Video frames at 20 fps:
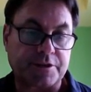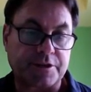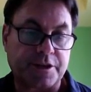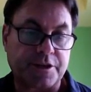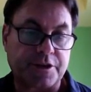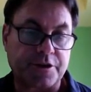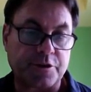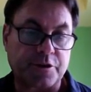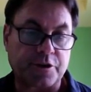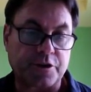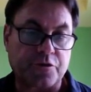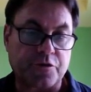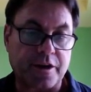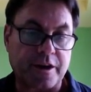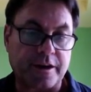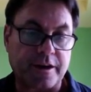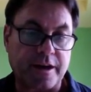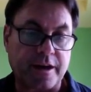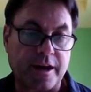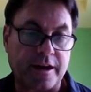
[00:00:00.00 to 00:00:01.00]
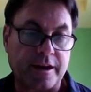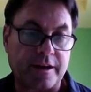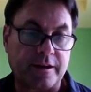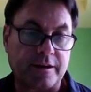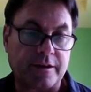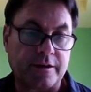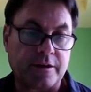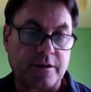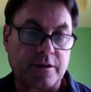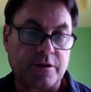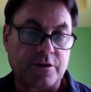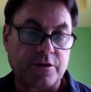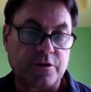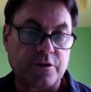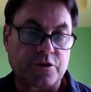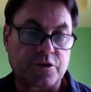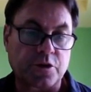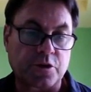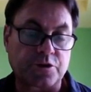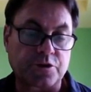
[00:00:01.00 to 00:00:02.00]
social story. And for
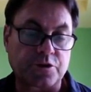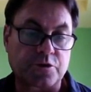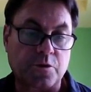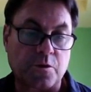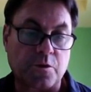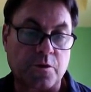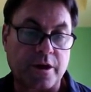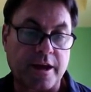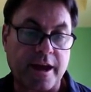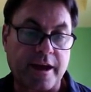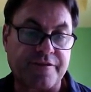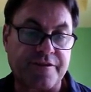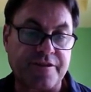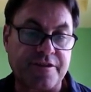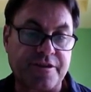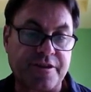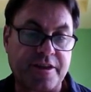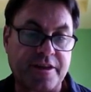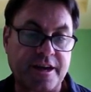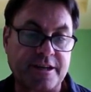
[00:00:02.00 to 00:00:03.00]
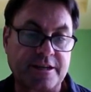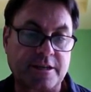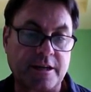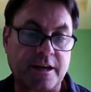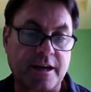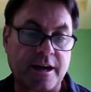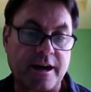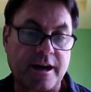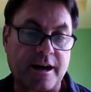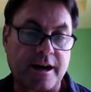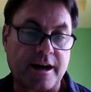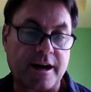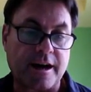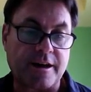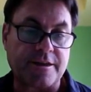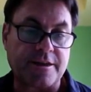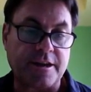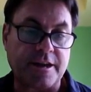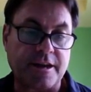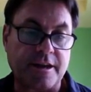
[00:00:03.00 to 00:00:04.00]
this, uh, the better way
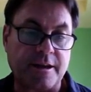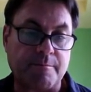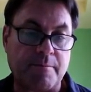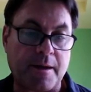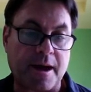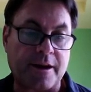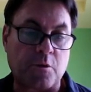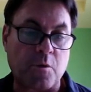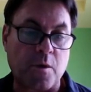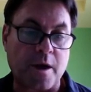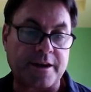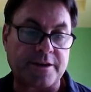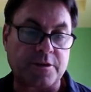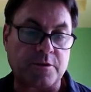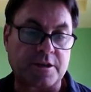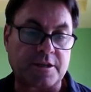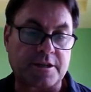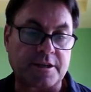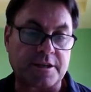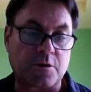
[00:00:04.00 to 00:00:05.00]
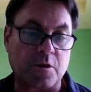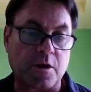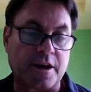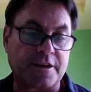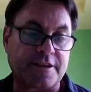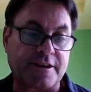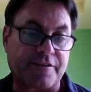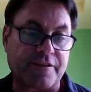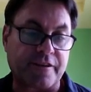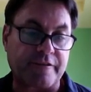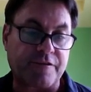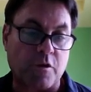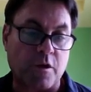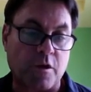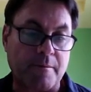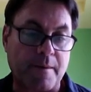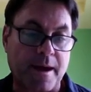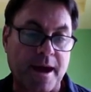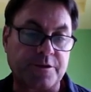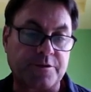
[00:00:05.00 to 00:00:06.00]
to do this is a different format
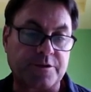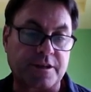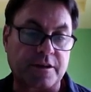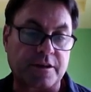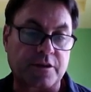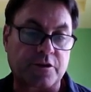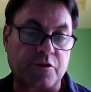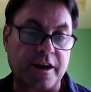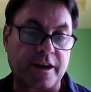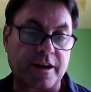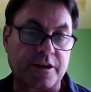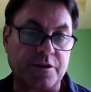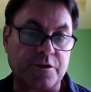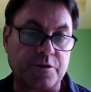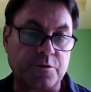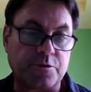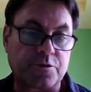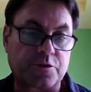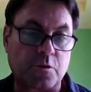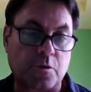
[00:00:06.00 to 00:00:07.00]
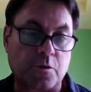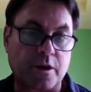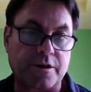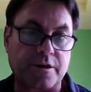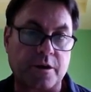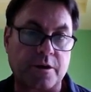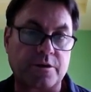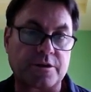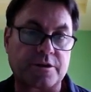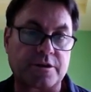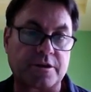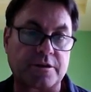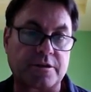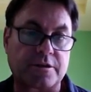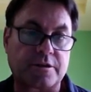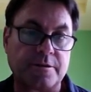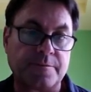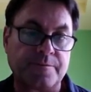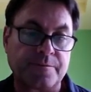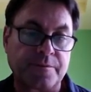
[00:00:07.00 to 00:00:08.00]
using the creating a news story, though,
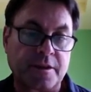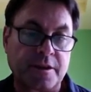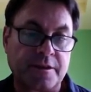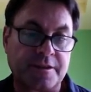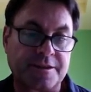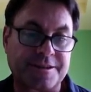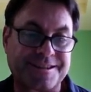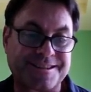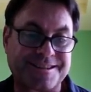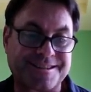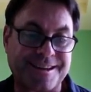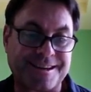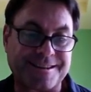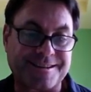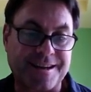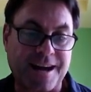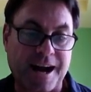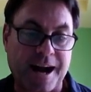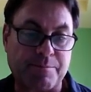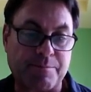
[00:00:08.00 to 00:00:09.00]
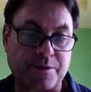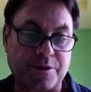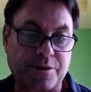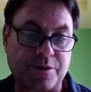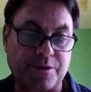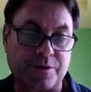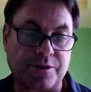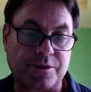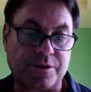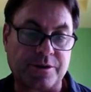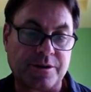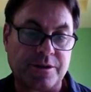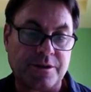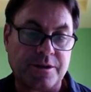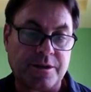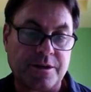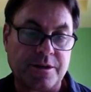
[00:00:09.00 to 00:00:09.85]
since this is a topical